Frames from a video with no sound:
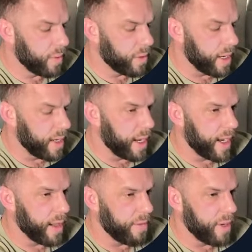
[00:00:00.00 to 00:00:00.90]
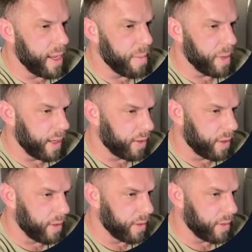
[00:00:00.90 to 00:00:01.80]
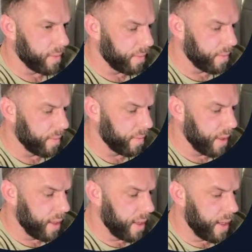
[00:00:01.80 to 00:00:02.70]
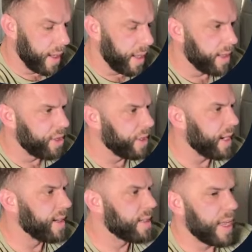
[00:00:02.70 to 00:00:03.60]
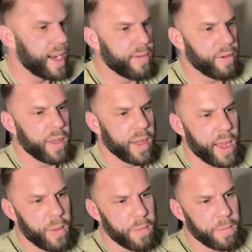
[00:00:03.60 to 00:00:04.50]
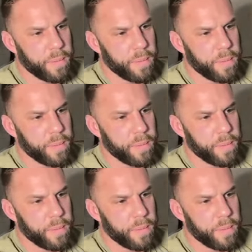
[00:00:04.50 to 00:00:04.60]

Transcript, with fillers: we'll say negative 10 pixels. And this should kind of slide everything out.